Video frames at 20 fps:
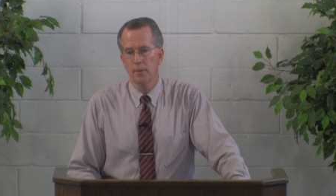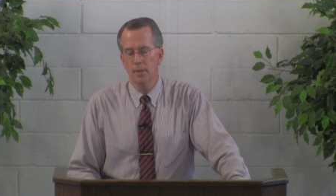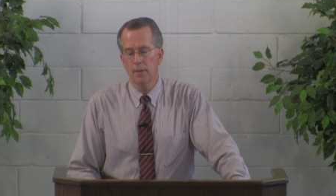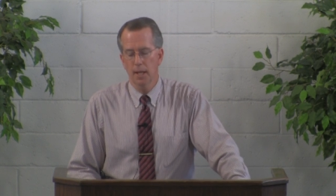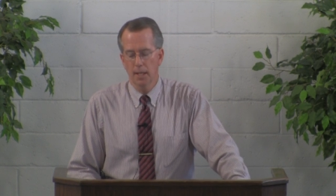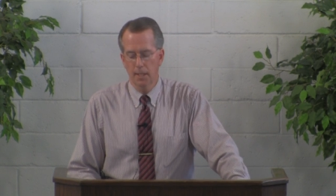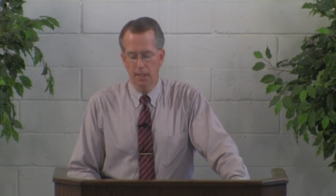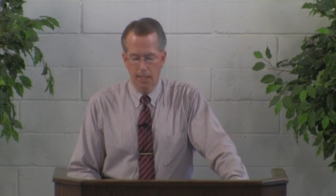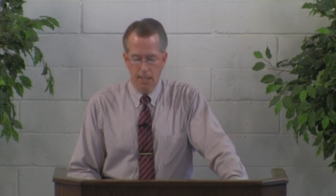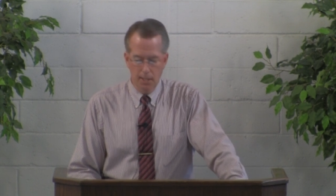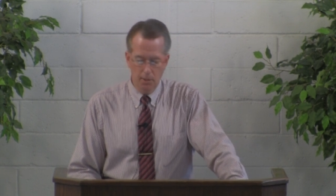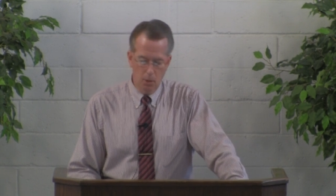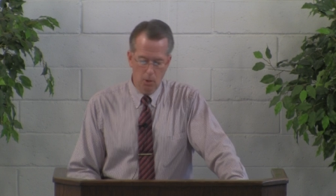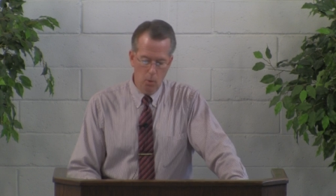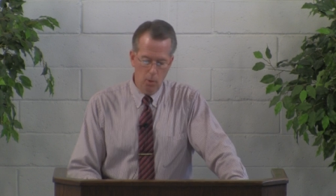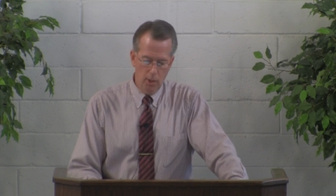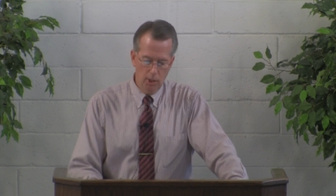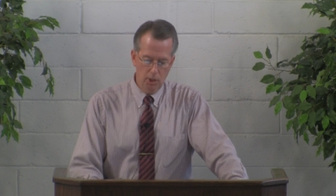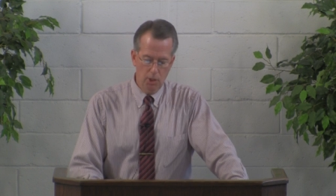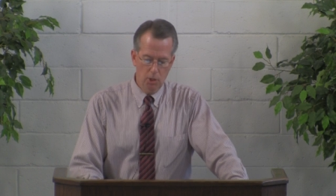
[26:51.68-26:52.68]
And again, the
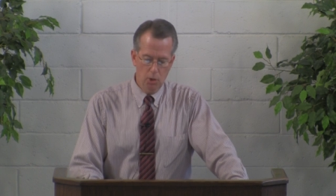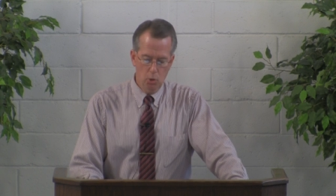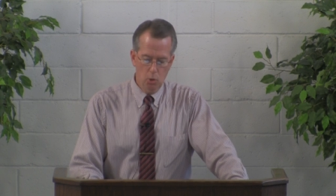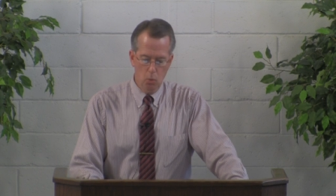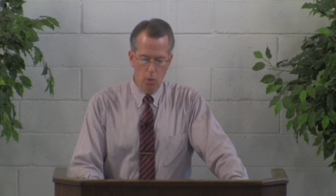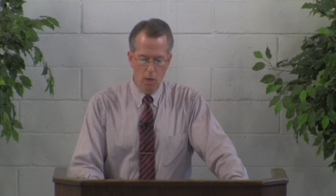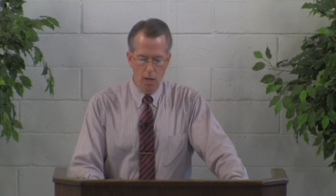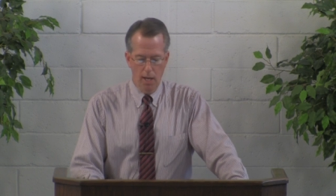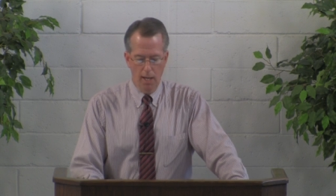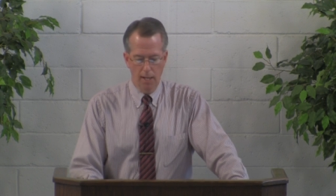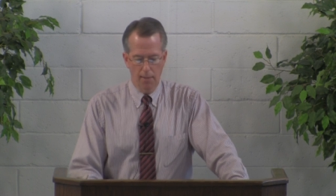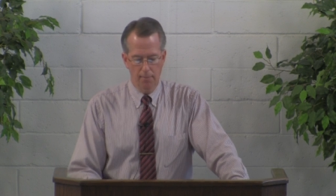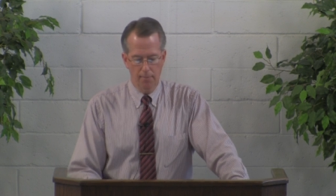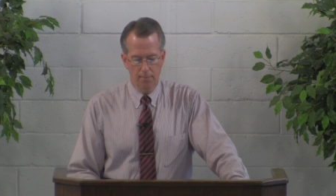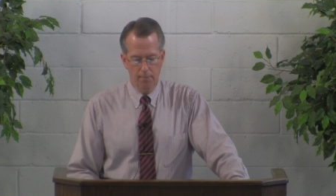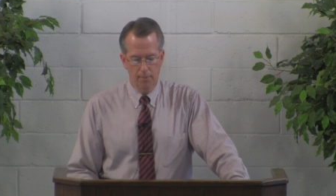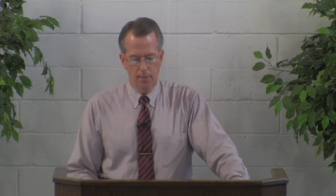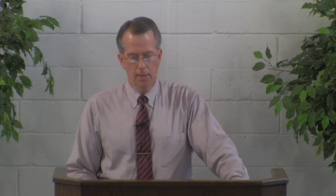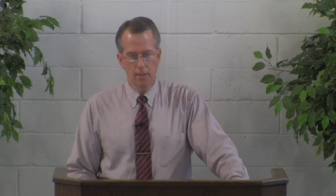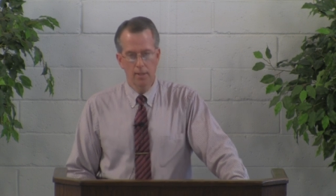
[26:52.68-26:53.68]
question is why?
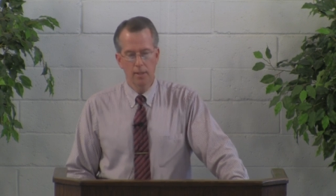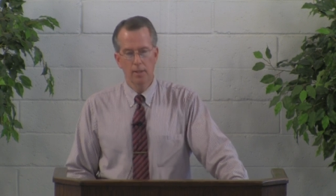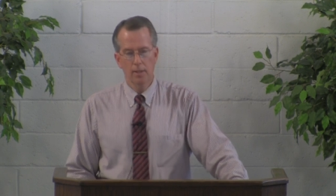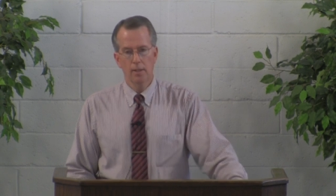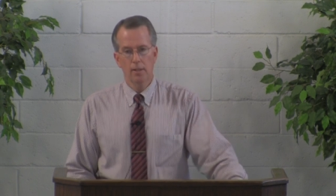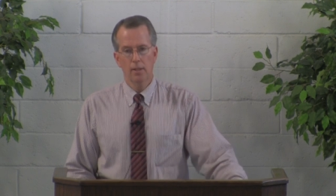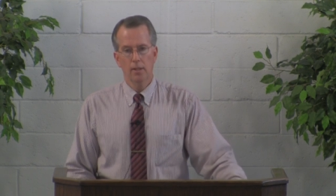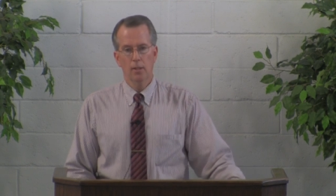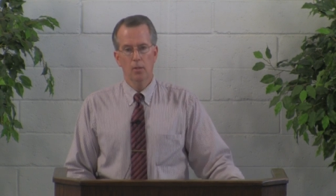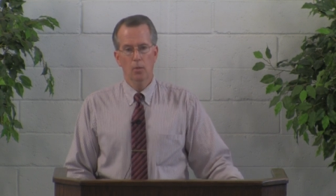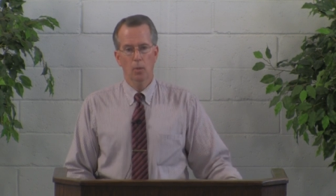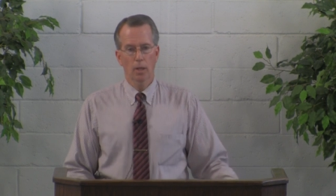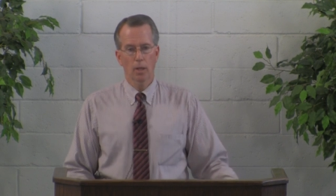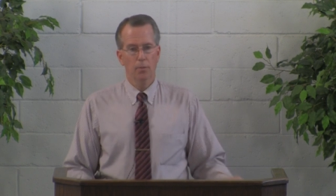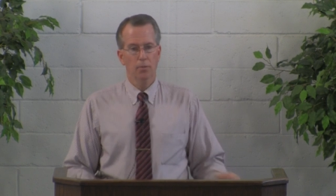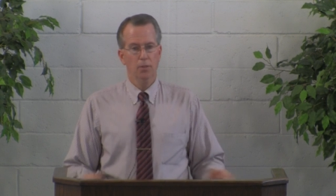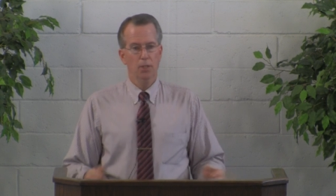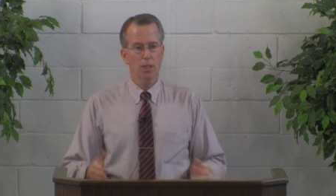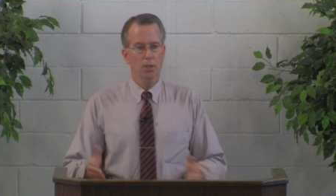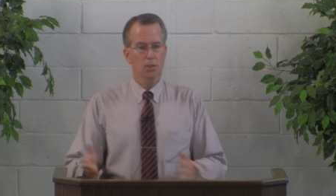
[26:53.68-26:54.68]
Well,
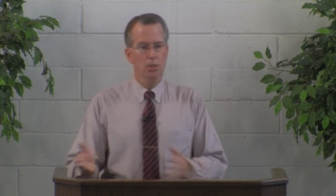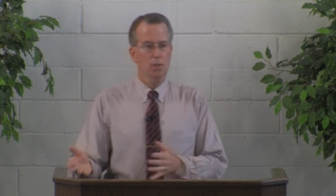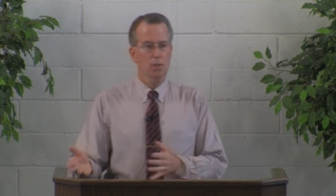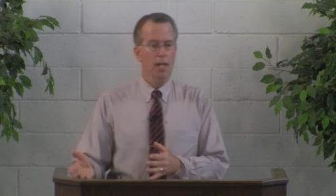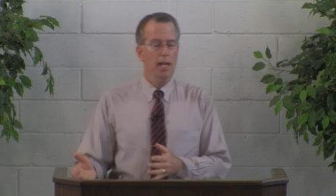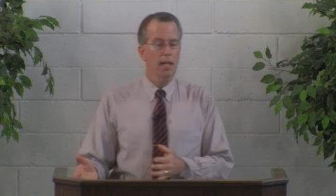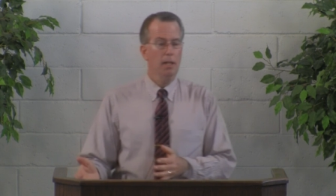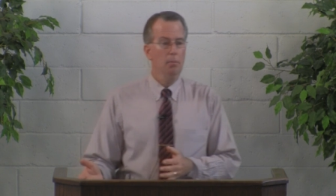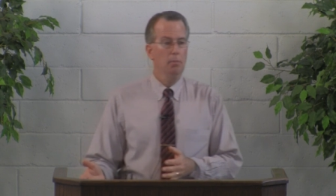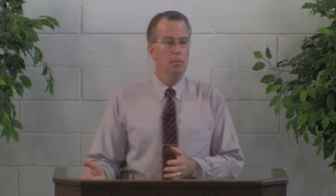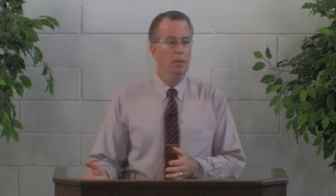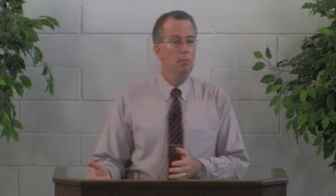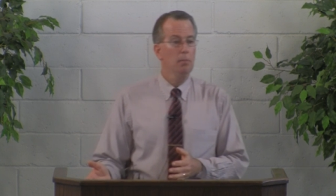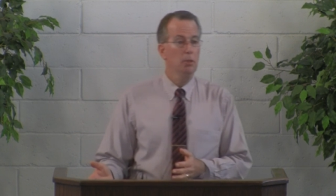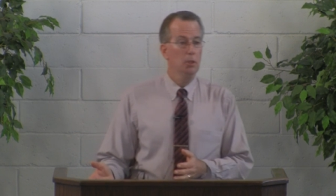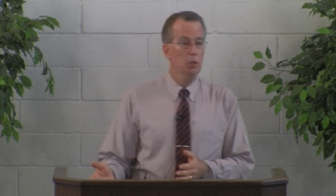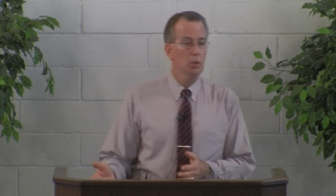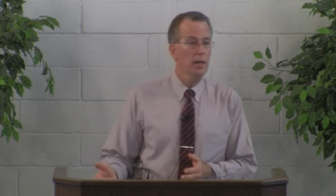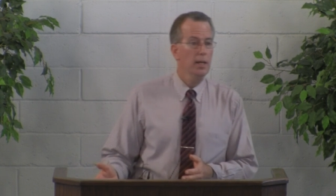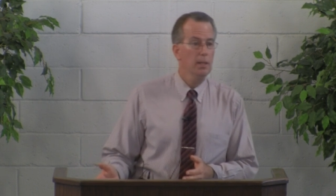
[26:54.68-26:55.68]
if Jesus hadn't been
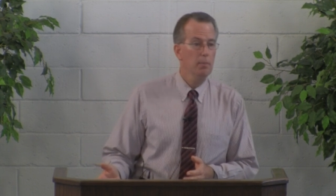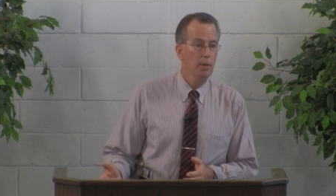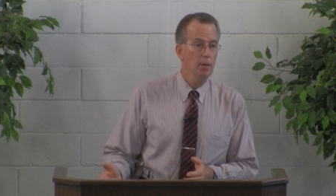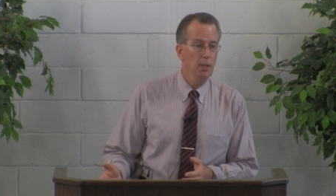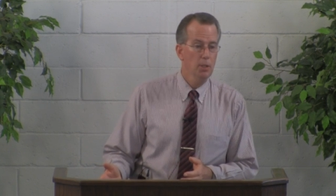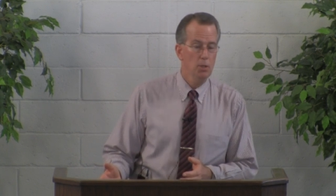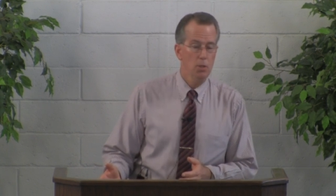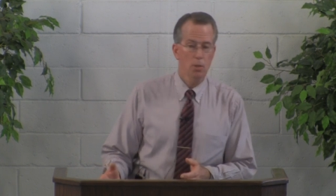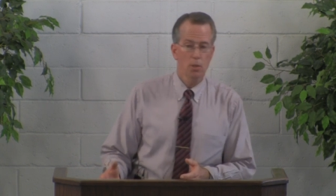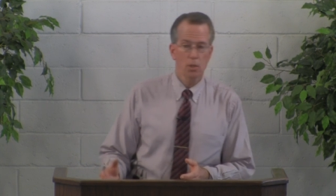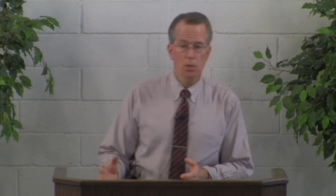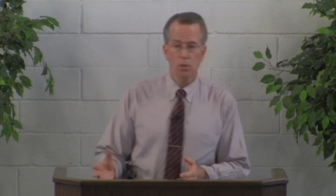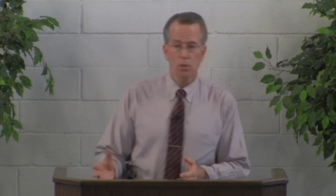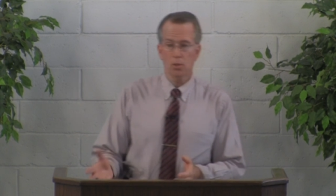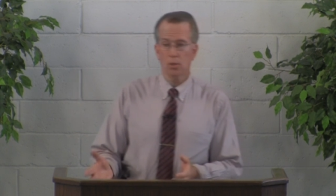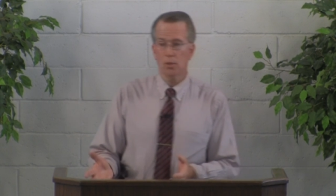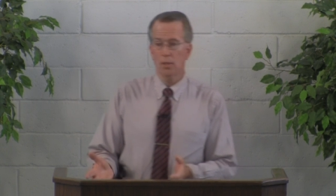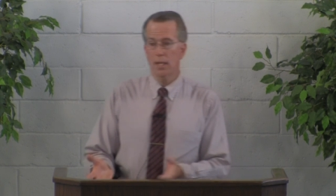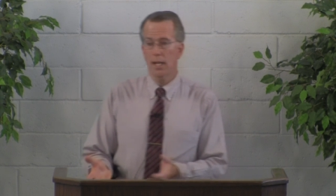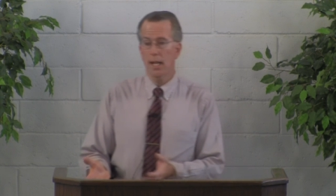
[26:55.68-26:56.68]
betrayed by
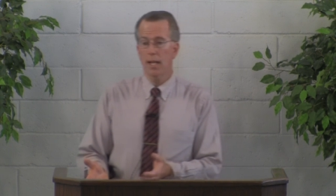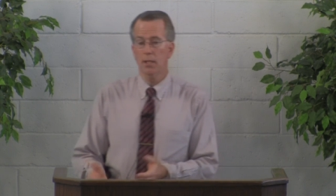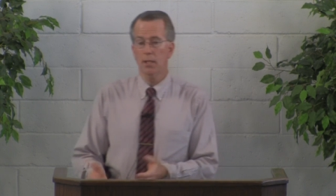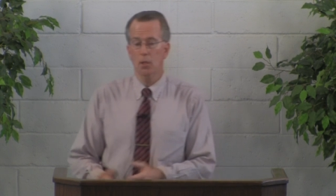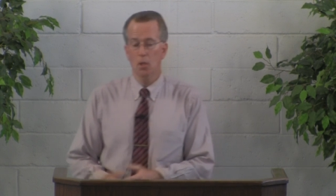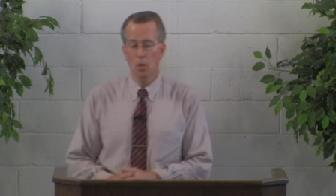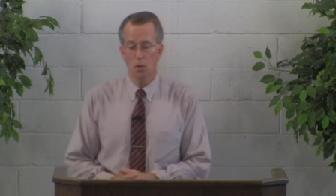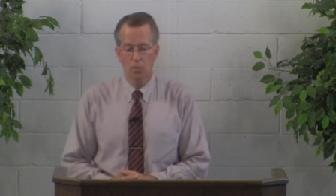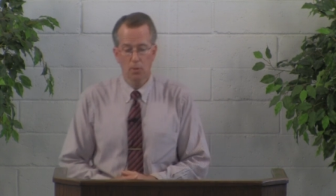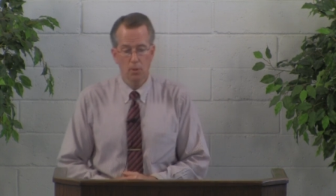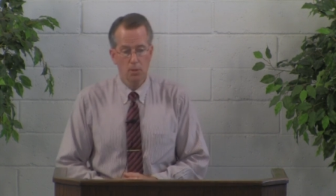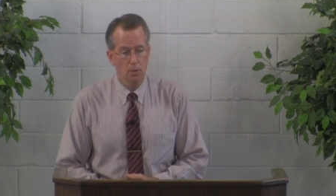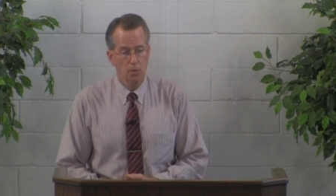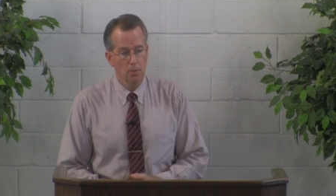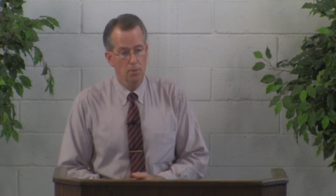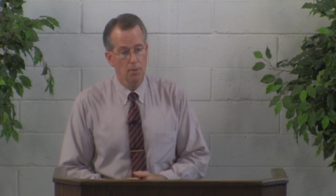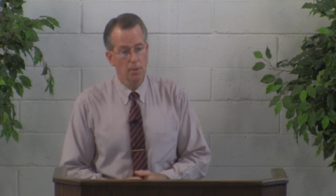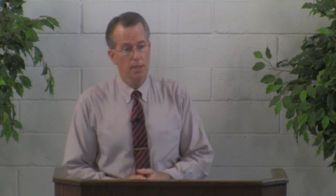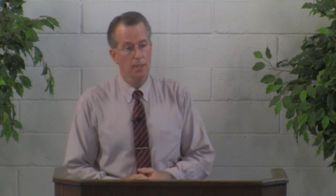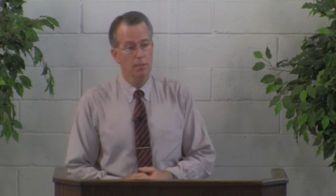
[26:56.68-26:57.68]
Judas and handed over
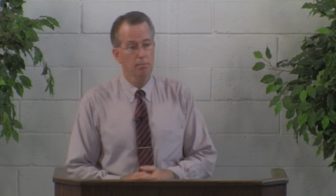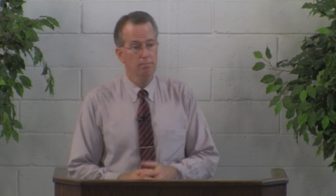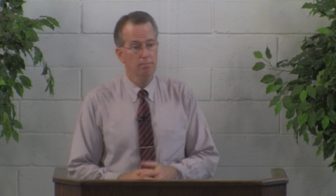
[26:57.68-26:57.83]
to